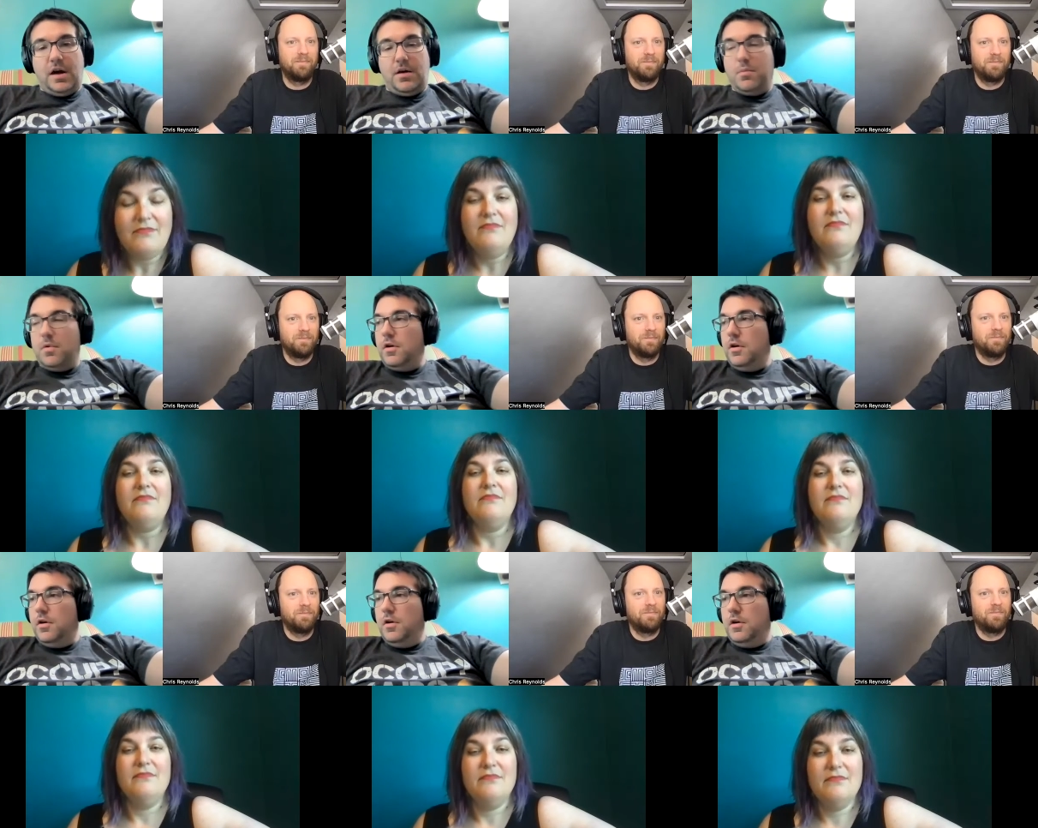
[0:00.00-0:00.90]
Speaker 1: um,
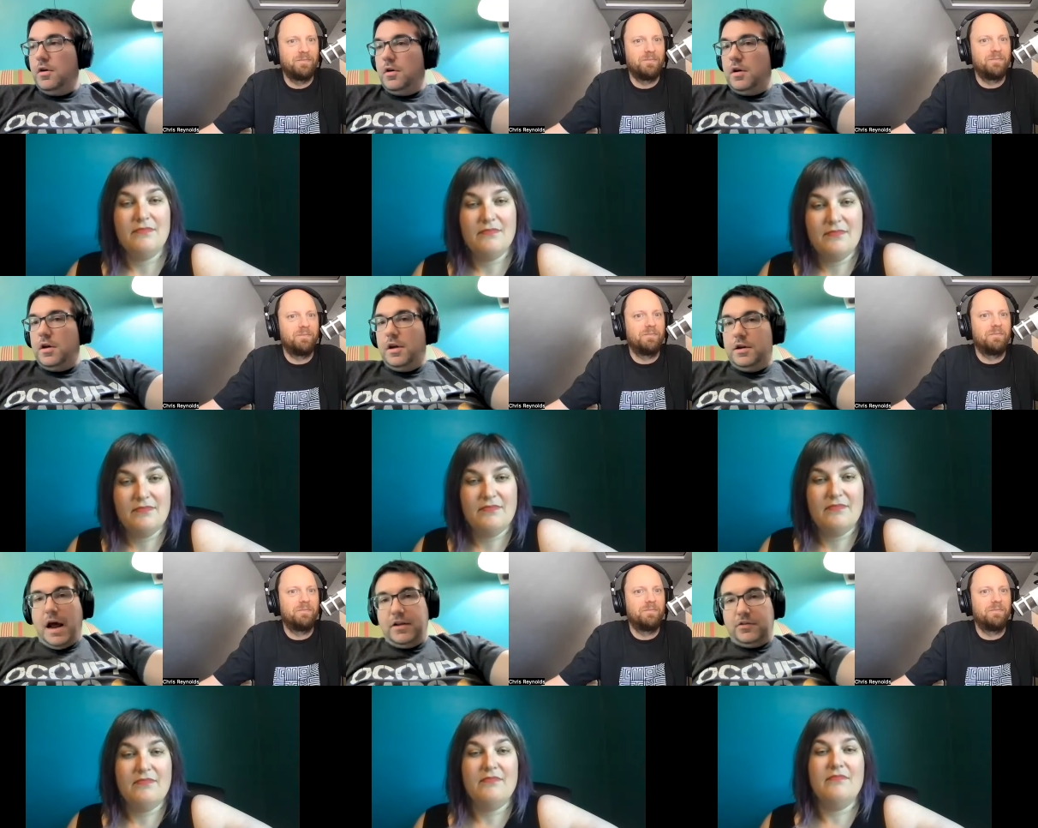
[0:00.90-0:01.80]

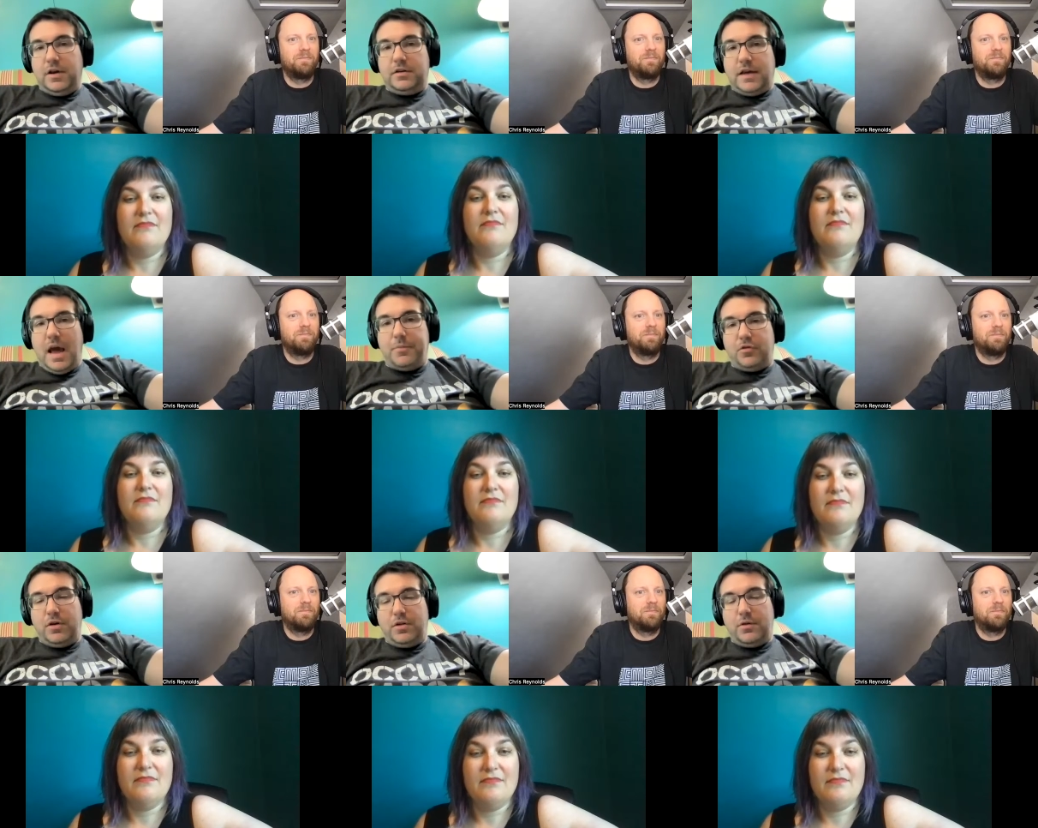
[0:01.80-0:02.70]
in hindsight,
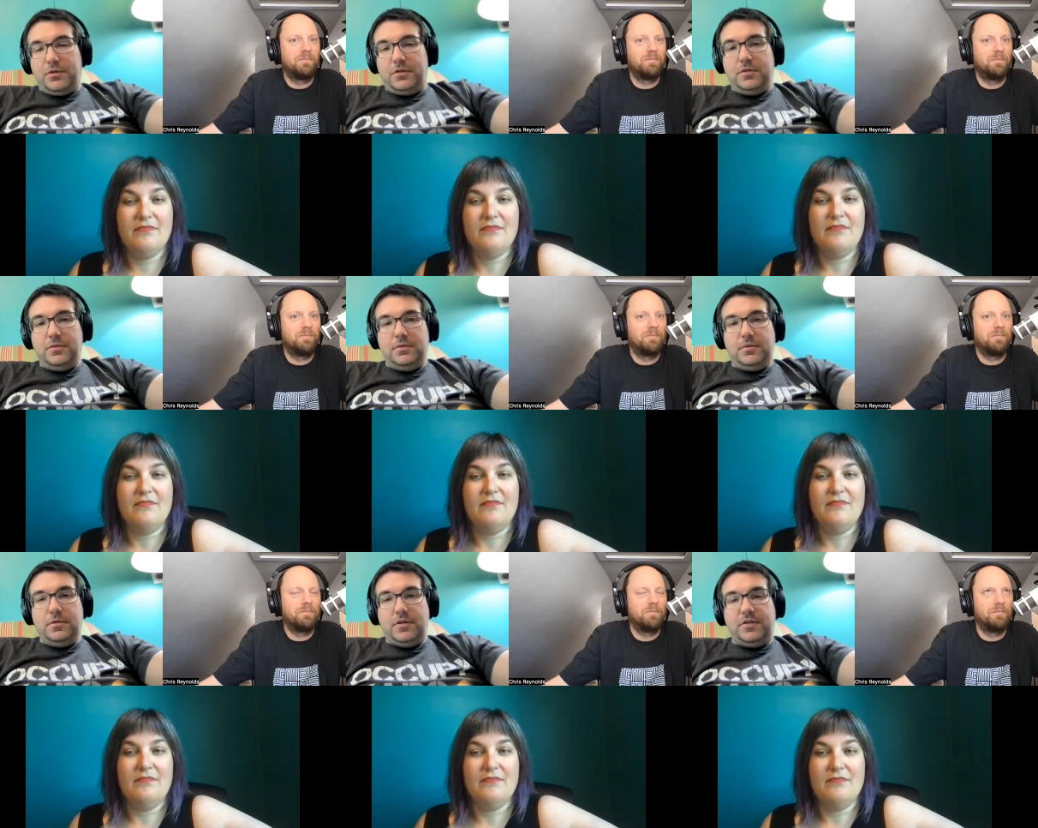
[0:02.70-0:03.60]
capturing those
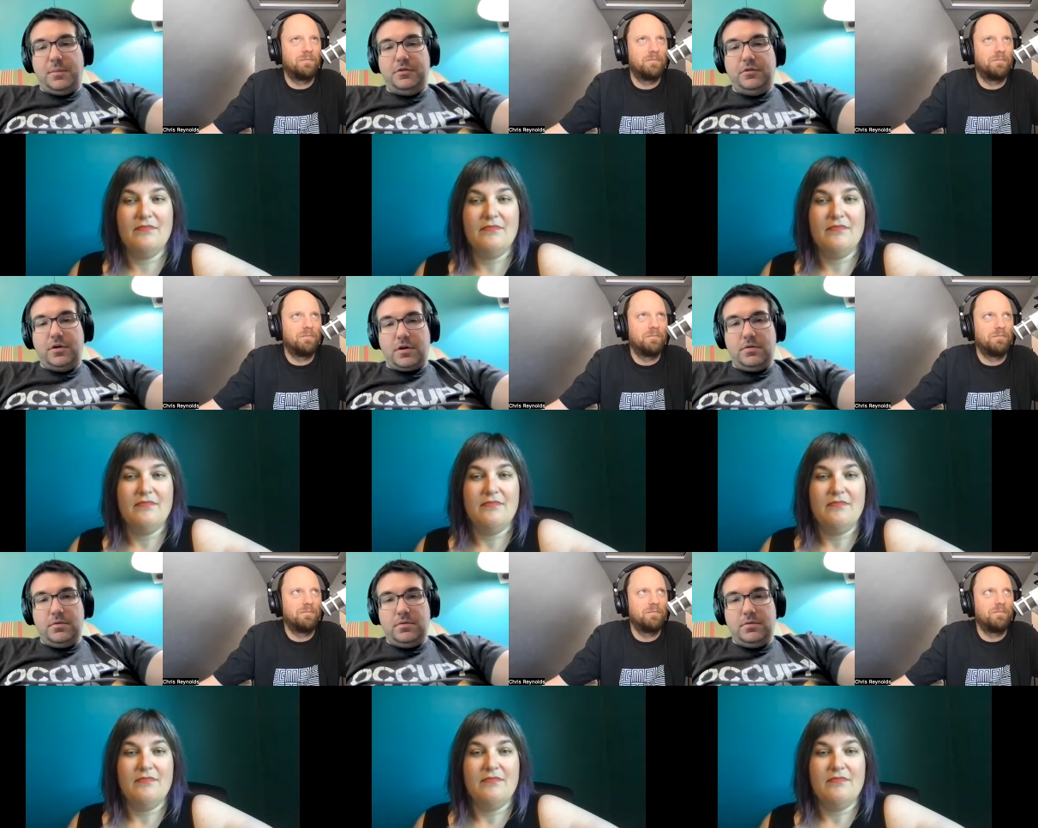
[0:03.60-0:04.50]
the steps you took.
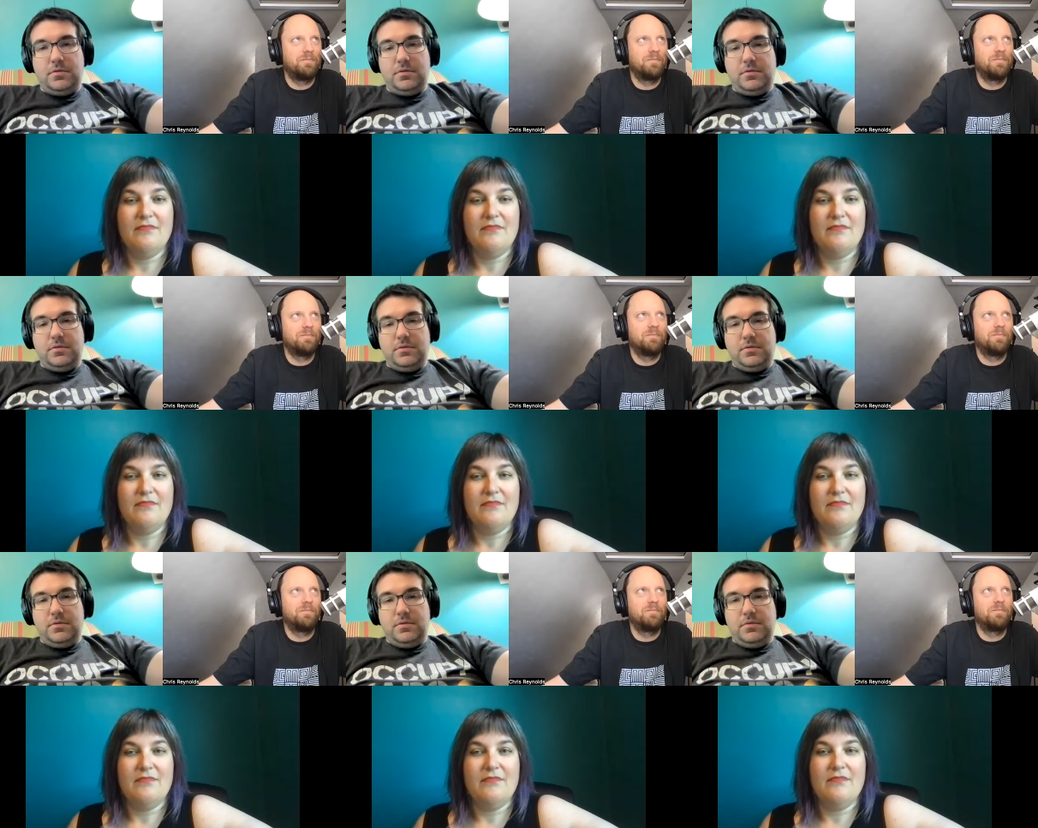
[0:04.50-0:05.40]

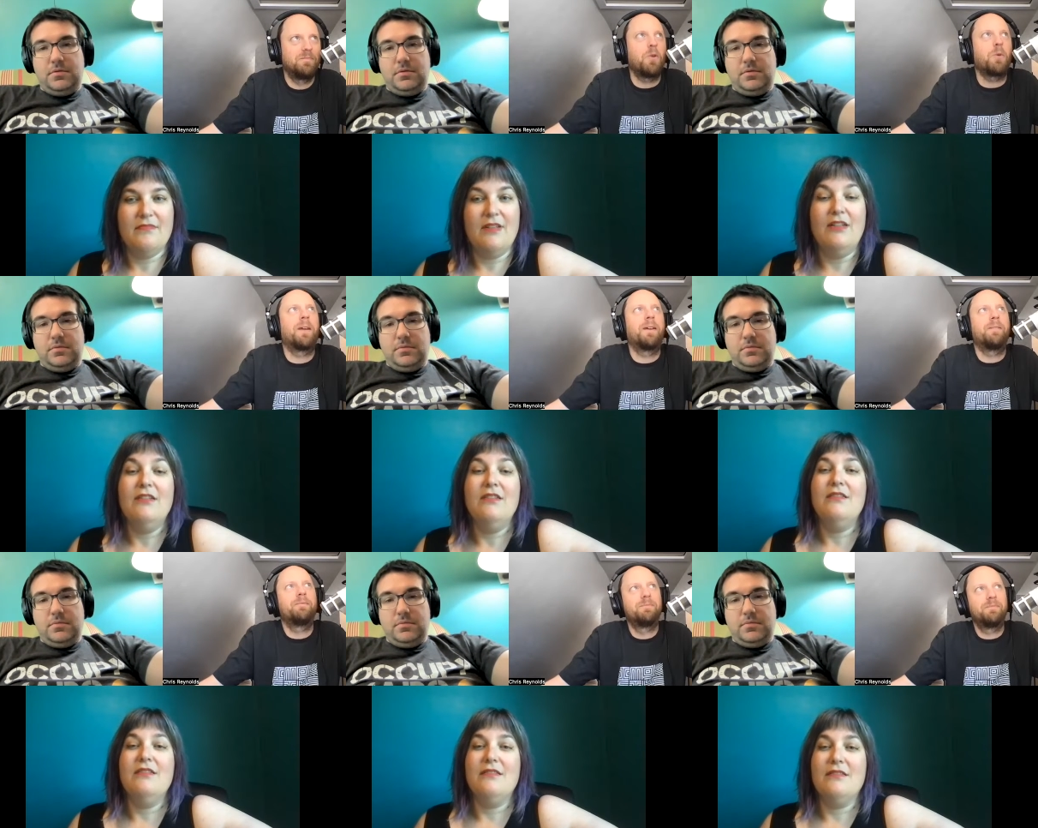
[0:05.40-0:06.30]
Speaker 2: Okay.
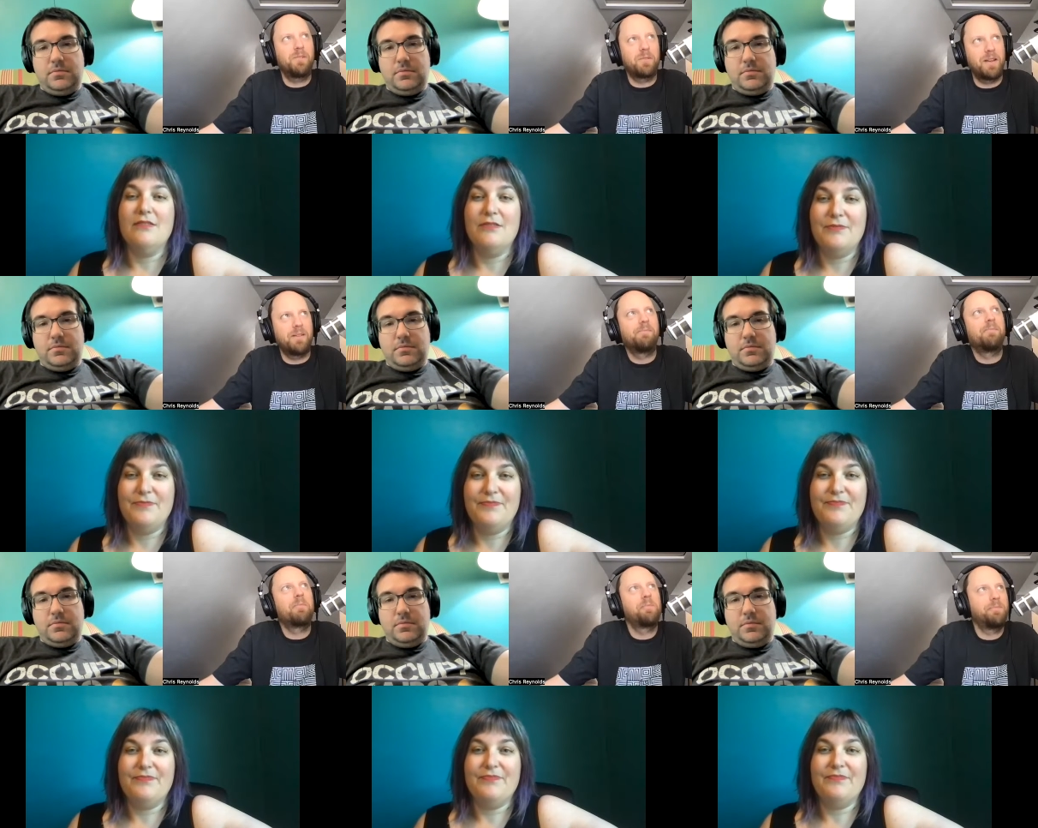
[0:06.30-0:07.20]
Oh. Okay.
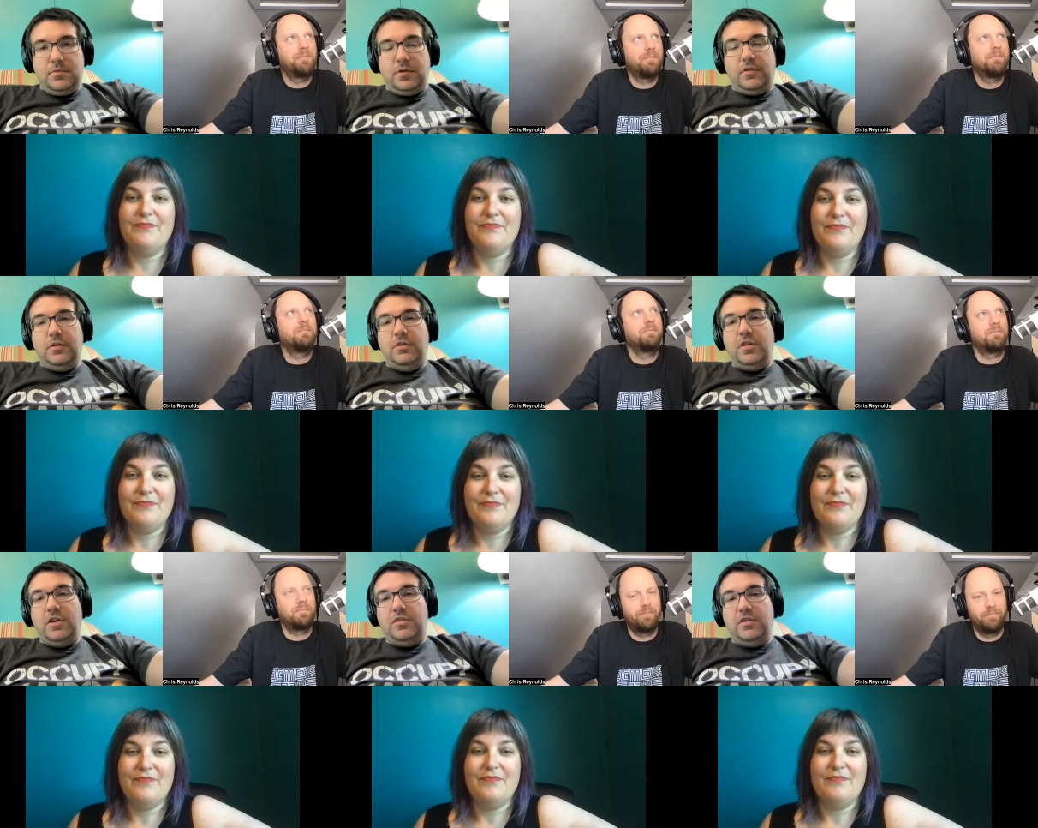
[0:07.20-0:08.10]
Speaker 1: So
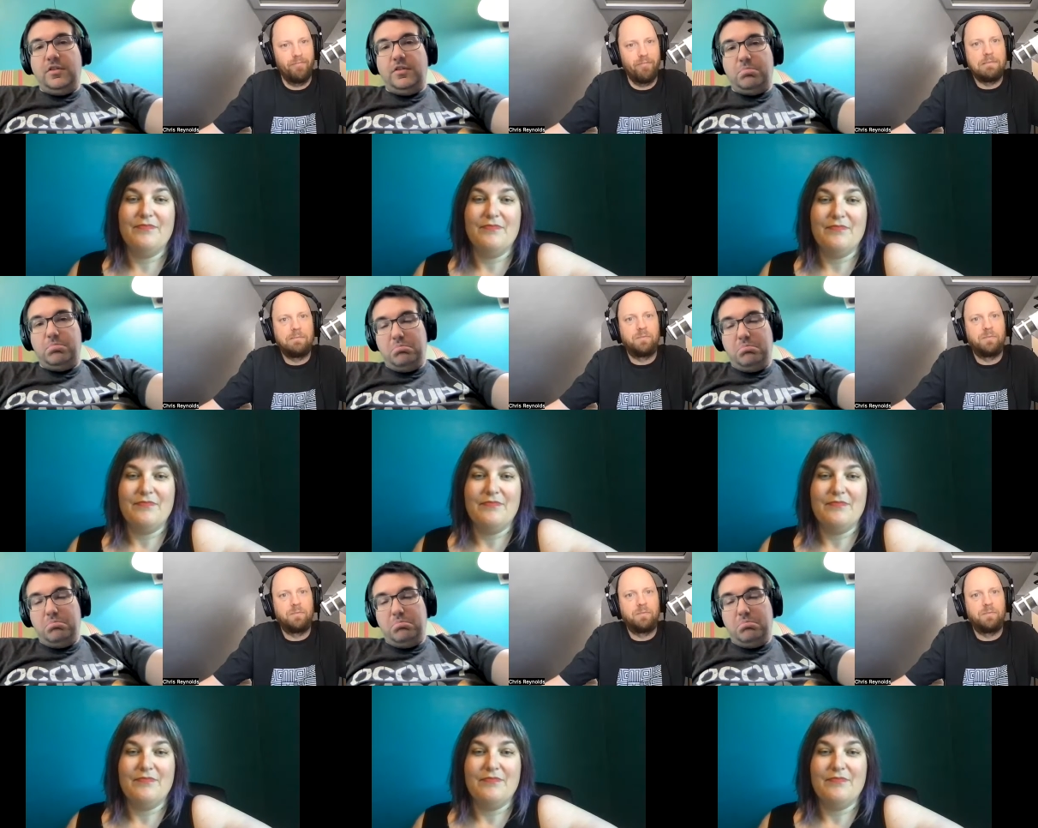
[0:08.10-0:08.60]
salutogenesis is